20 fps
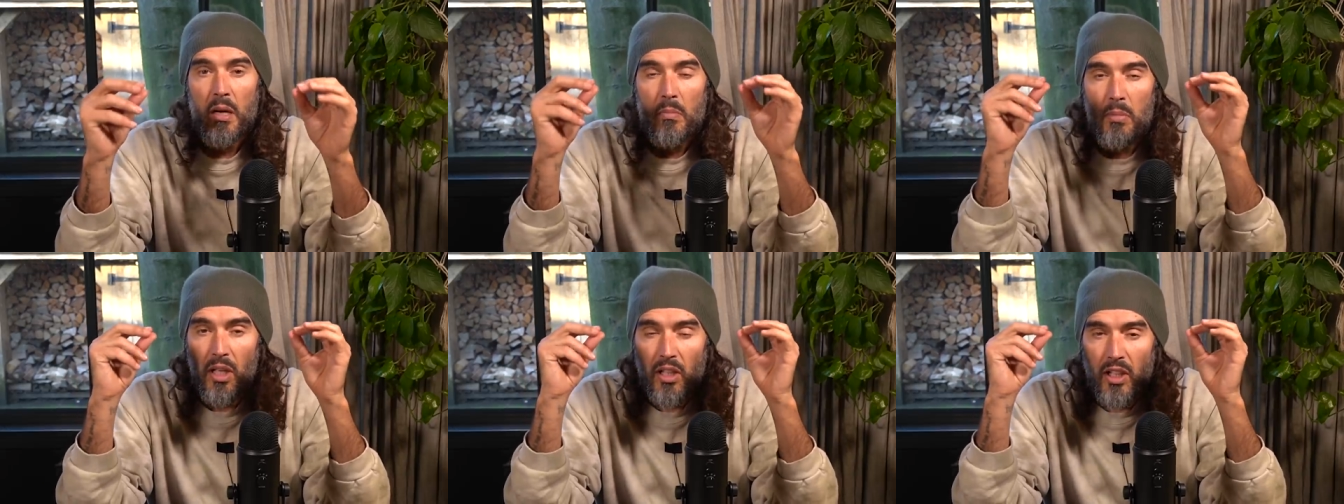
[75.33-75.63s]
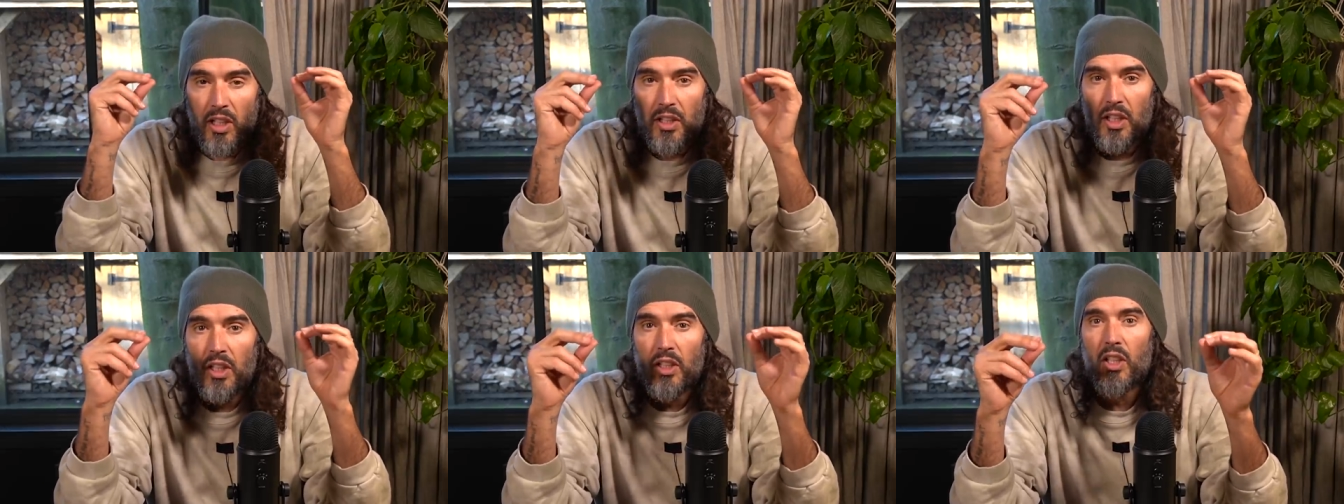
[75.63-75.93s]
But
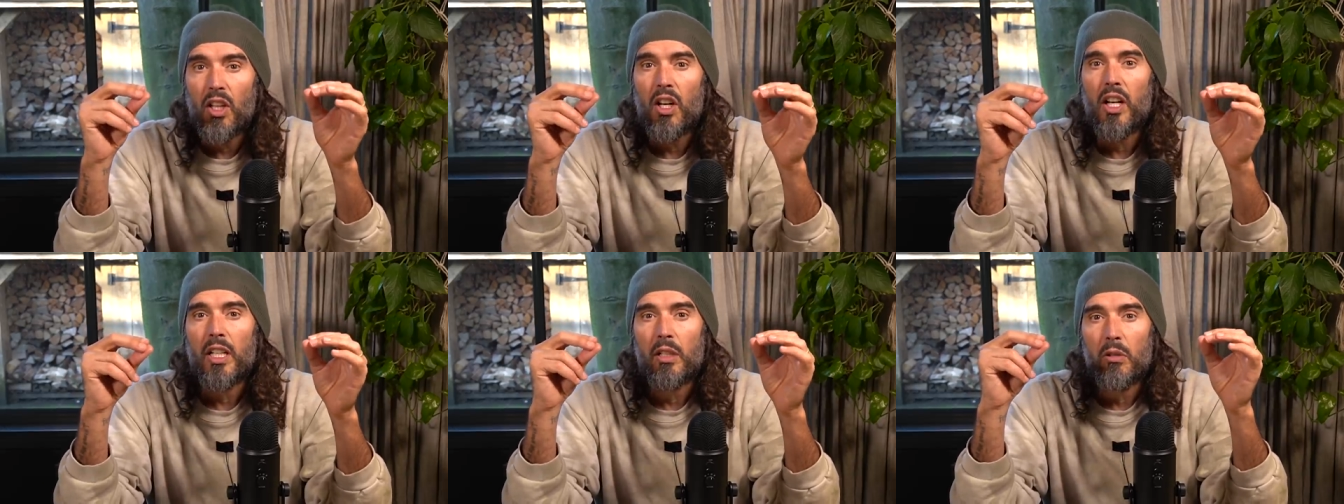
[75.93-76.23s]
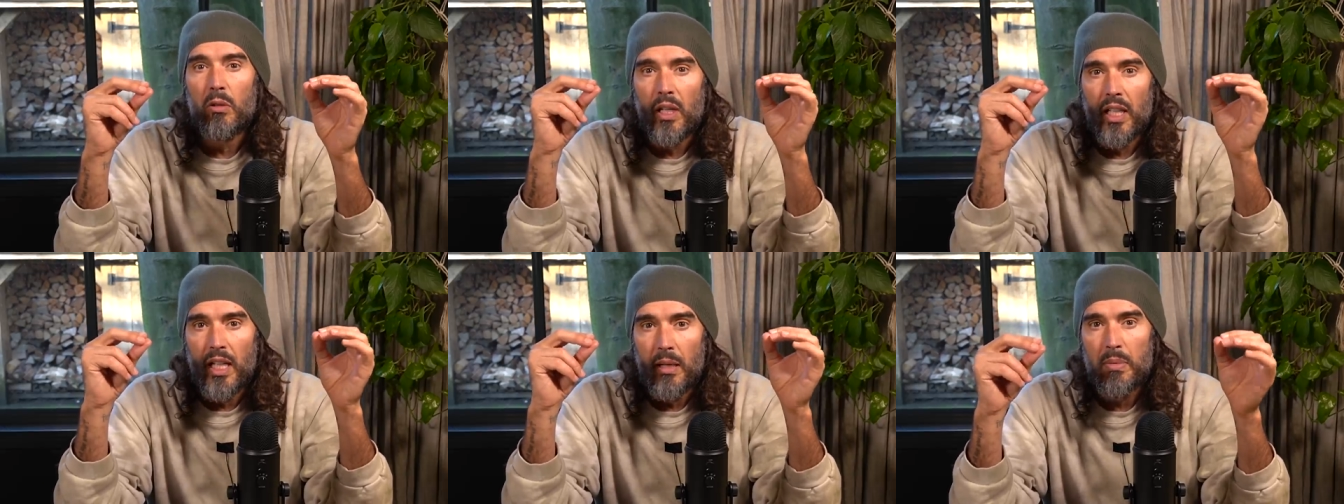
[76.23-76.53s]
the
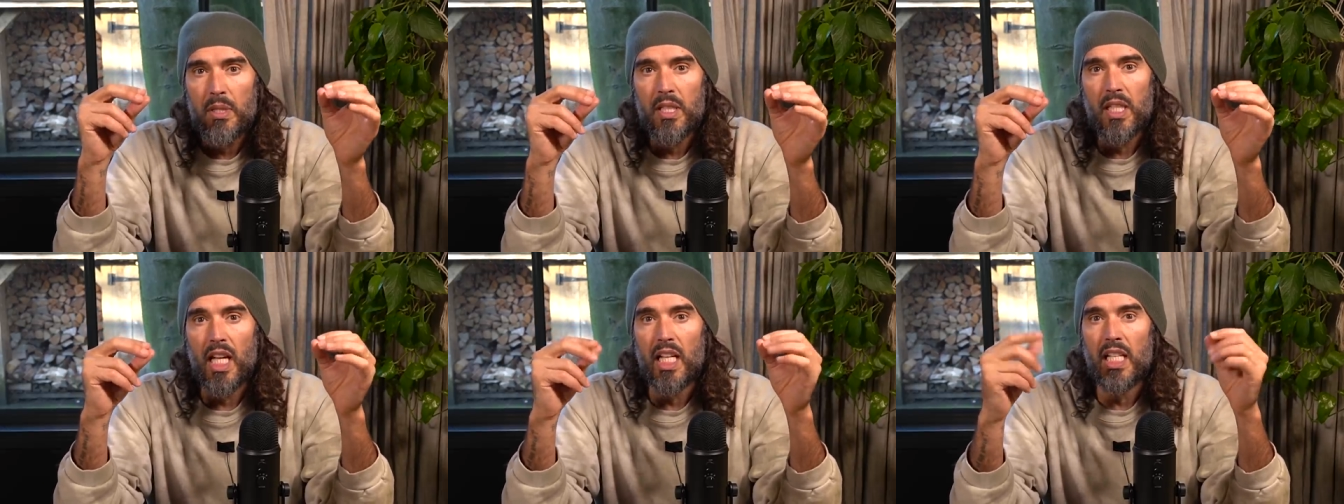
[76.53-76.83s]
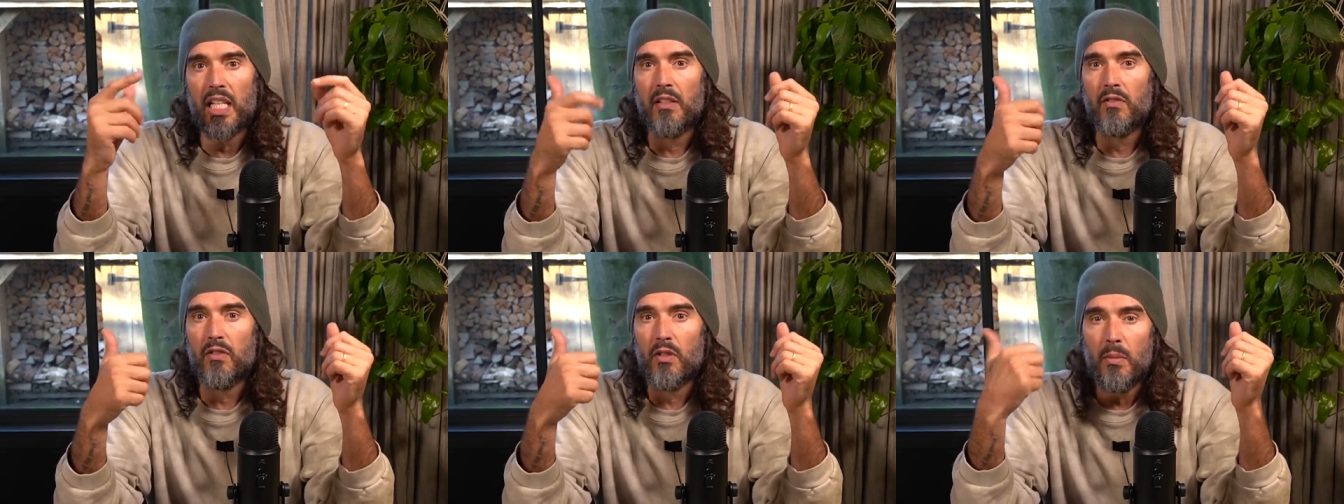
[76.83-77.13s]
denial and
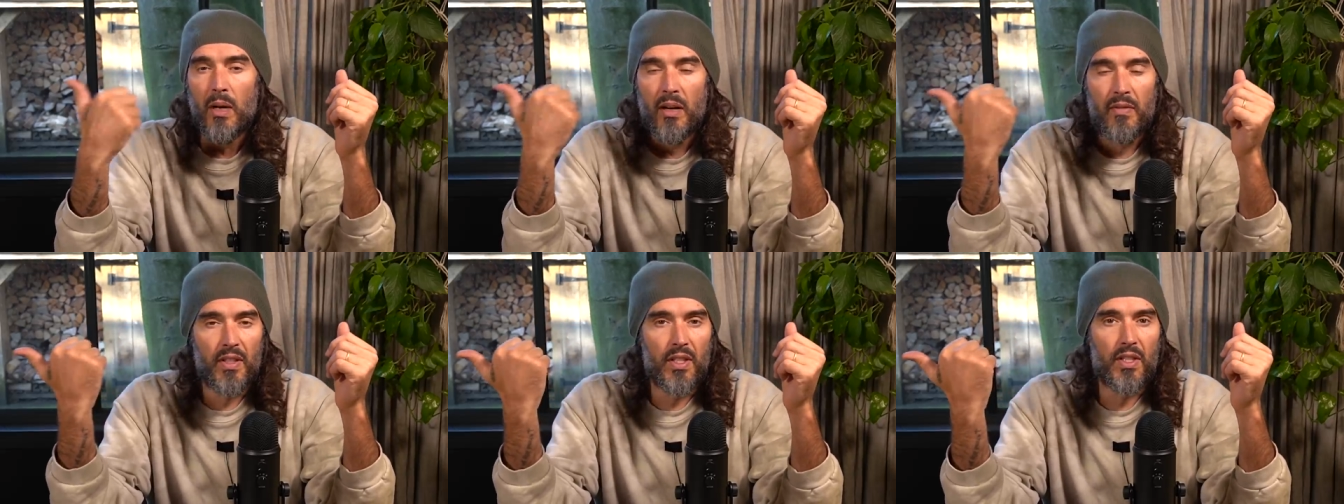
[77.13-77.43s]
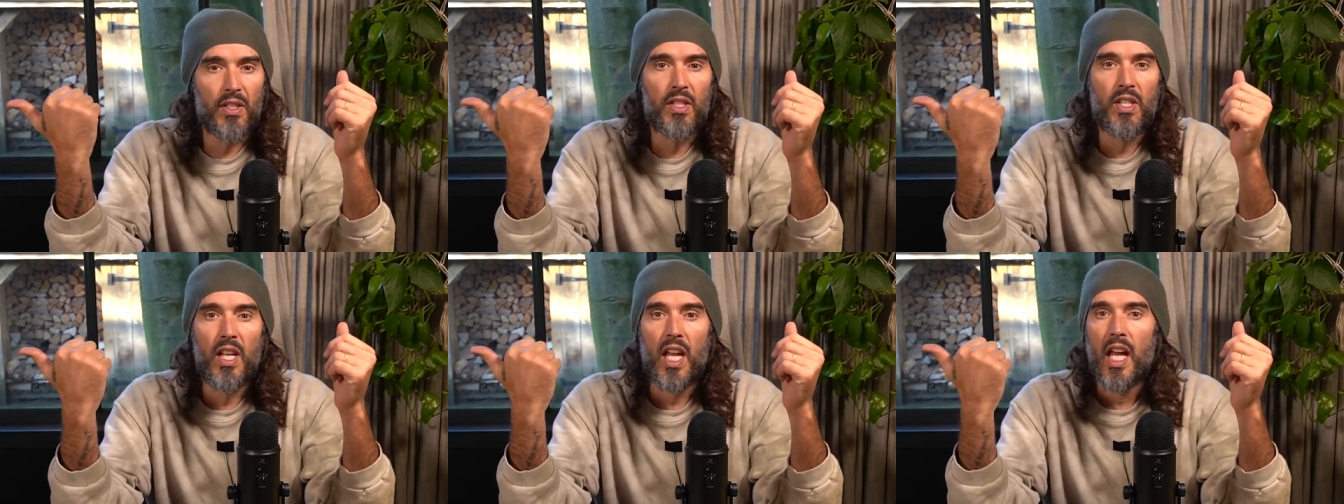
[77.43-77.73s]
abstaining from either
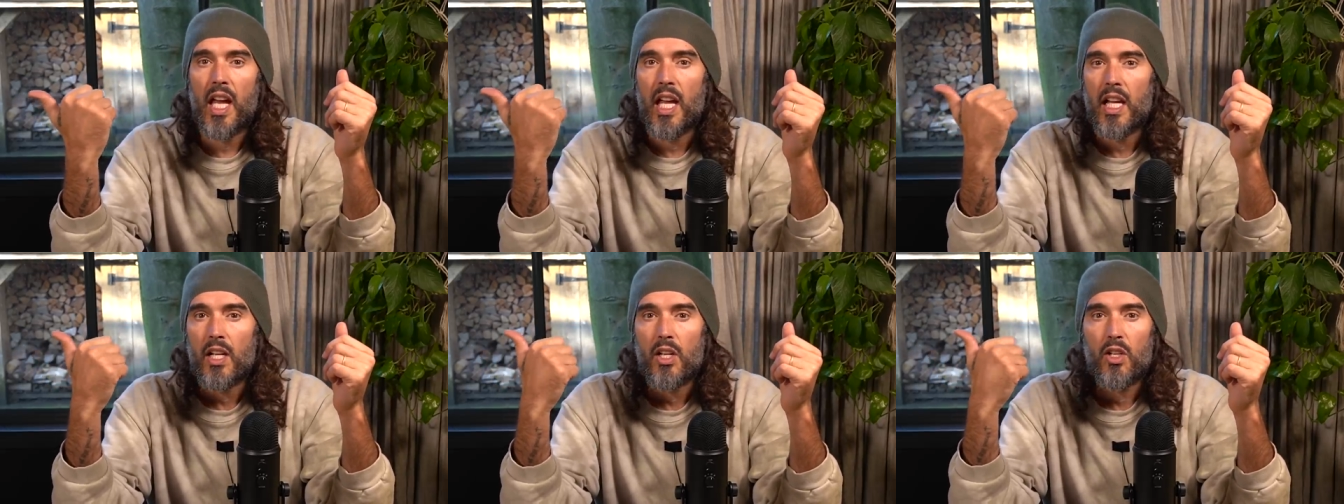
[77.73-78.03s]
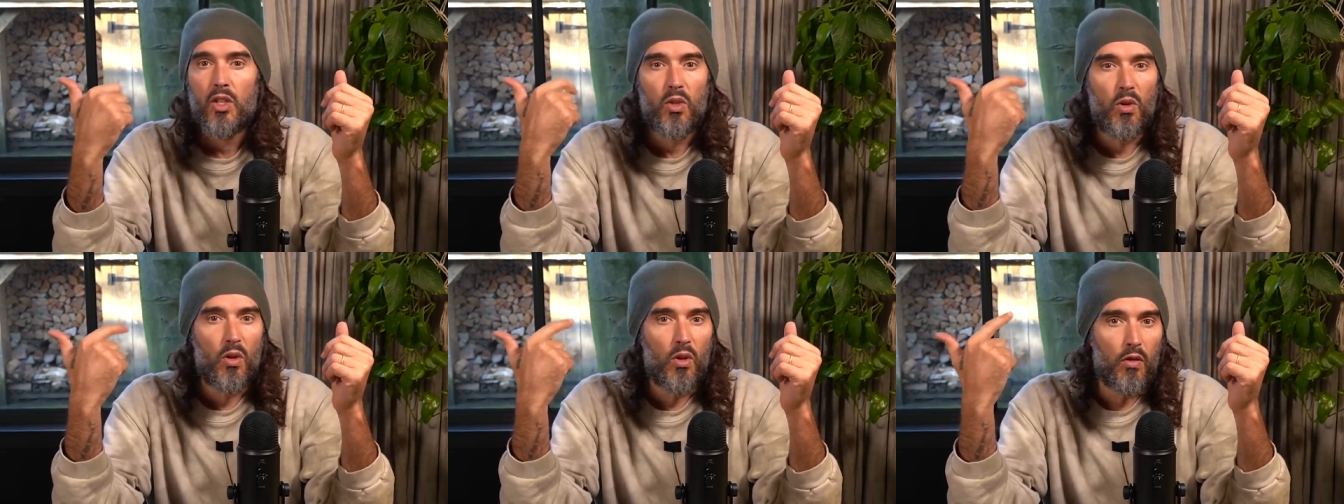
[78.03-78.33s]

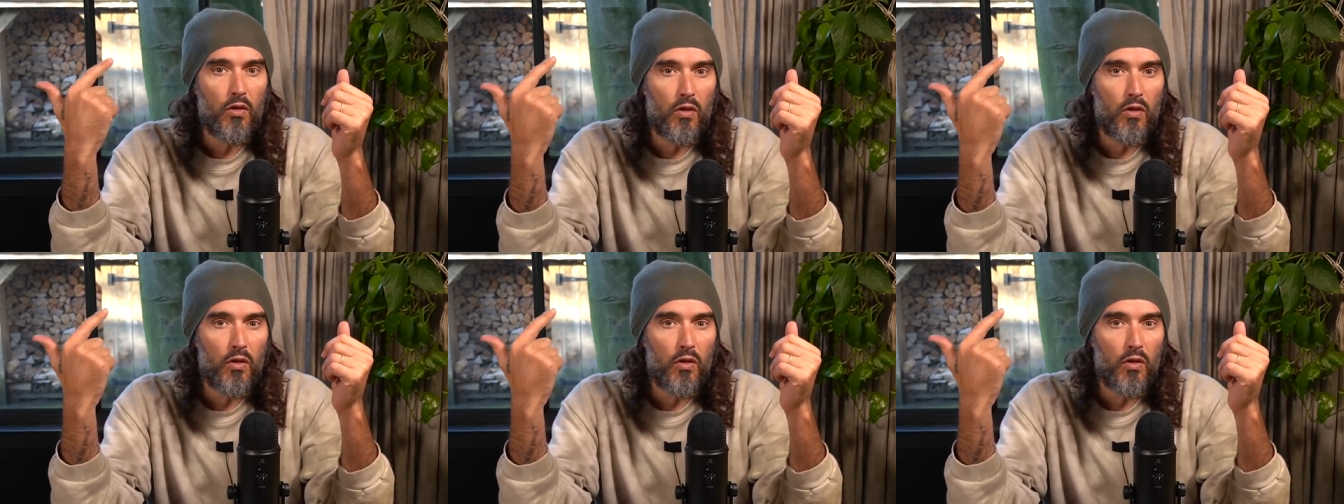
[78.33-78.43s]
sex or